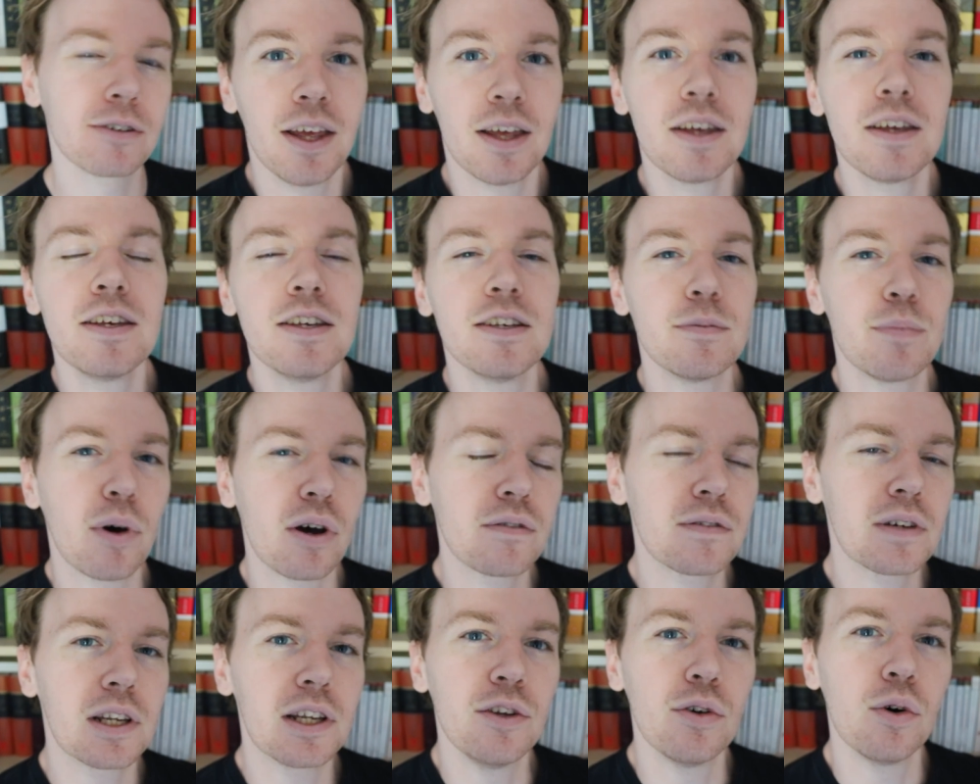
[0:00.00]
It is
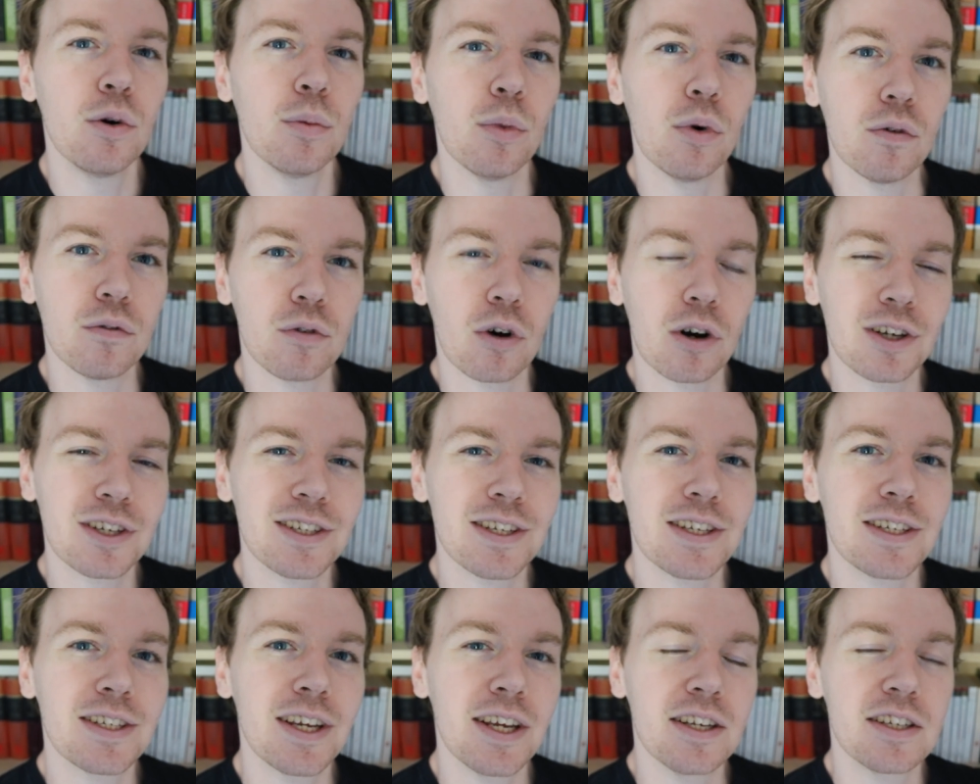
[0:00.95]
perfectly normal for us
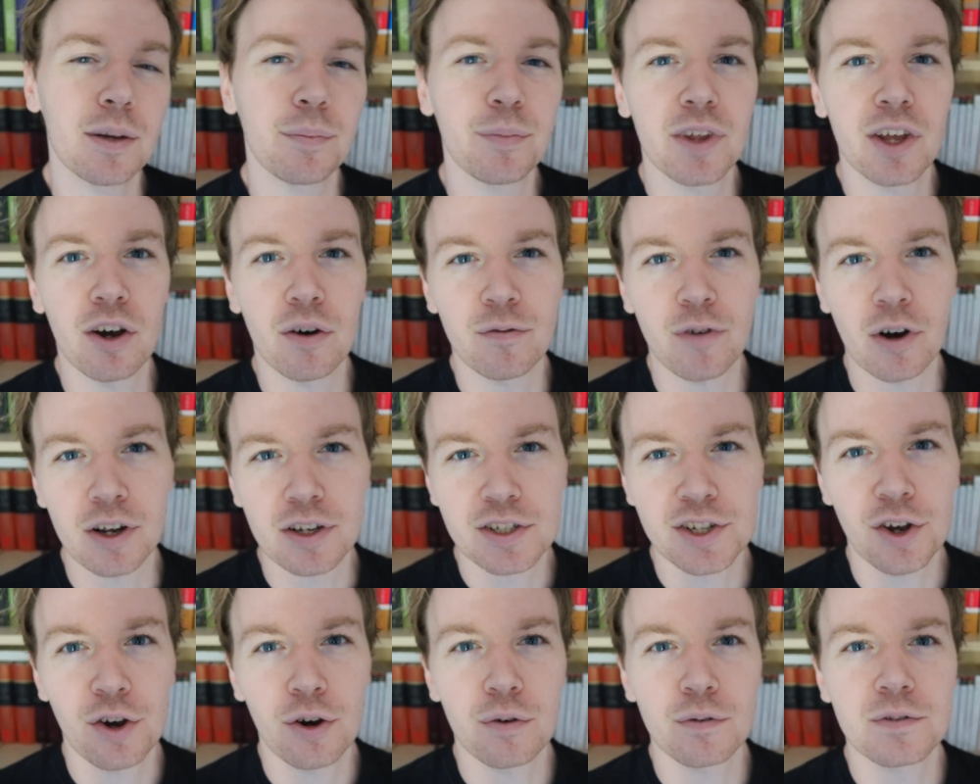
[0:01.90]
to see something of
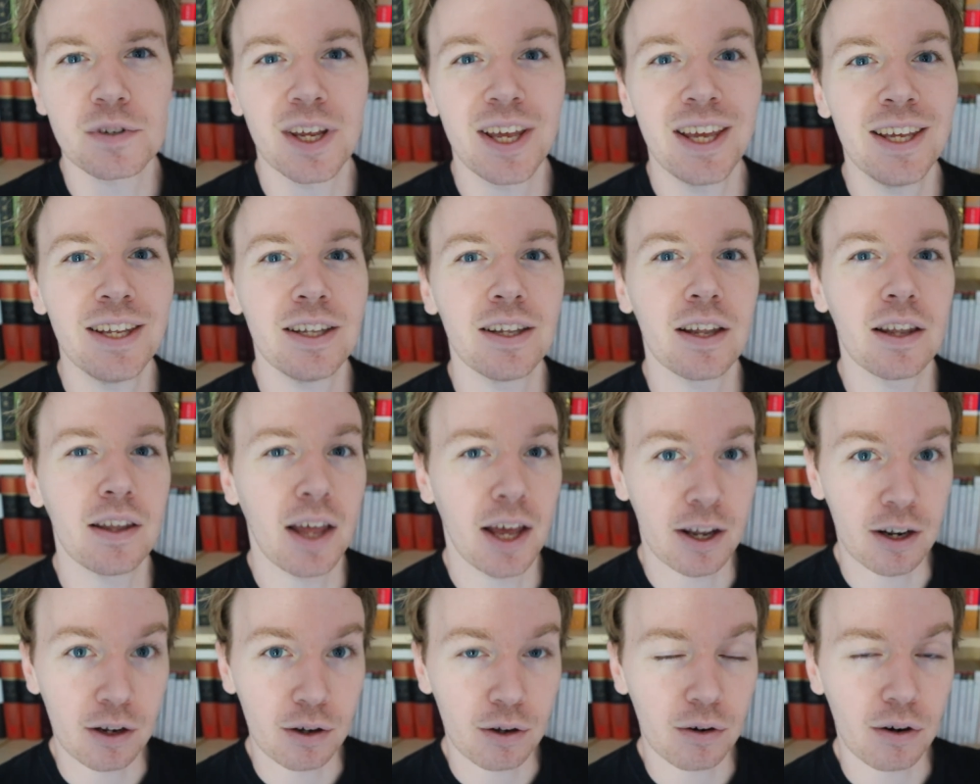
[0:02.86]
ourselves in
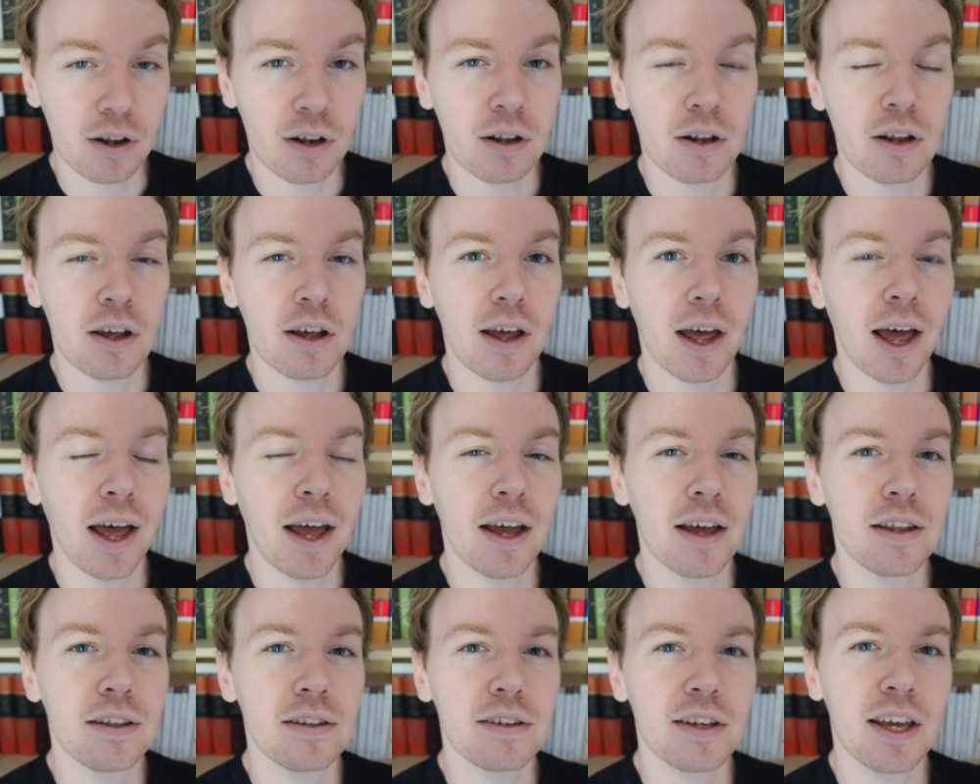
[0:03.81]
Anna Karenina
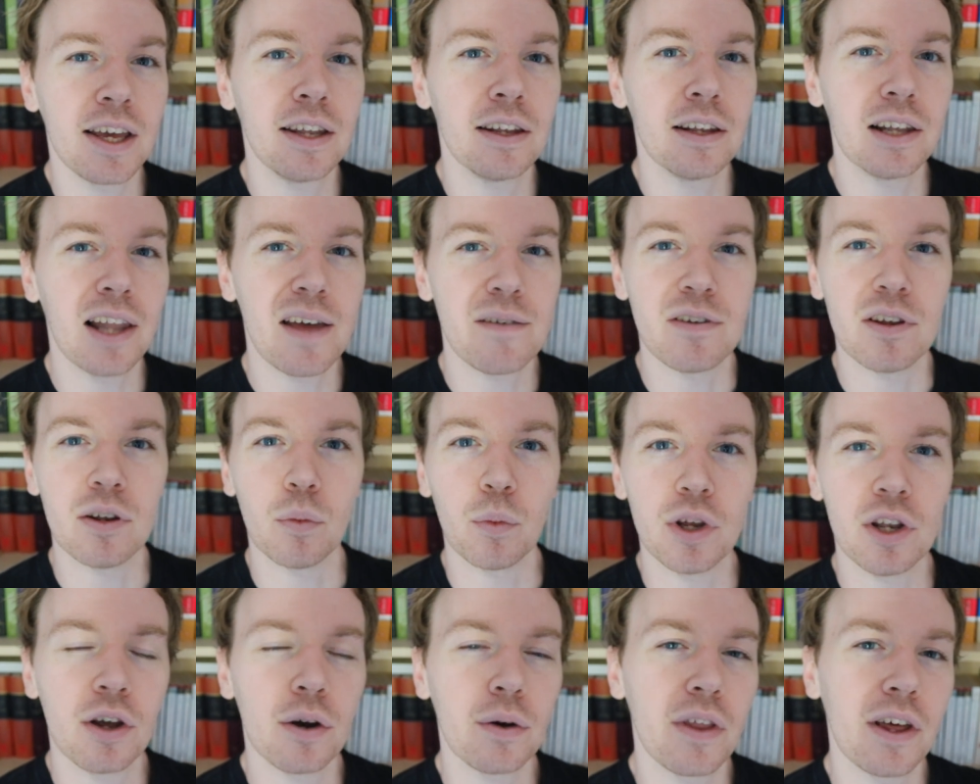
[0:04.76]
and in Levin.
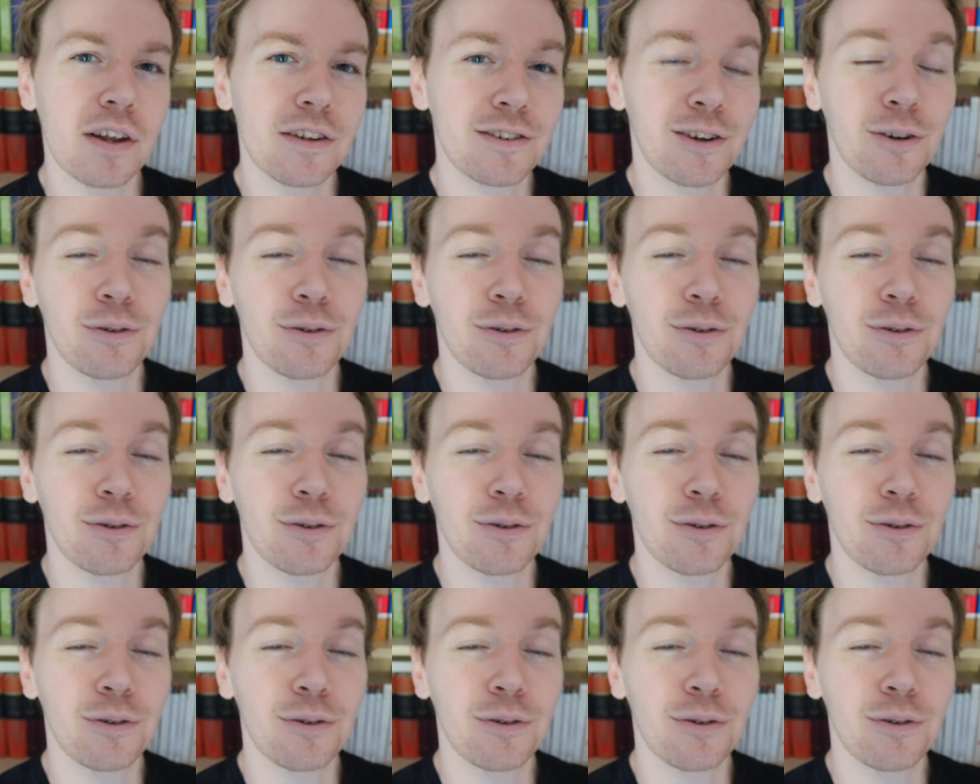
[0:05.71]
We know that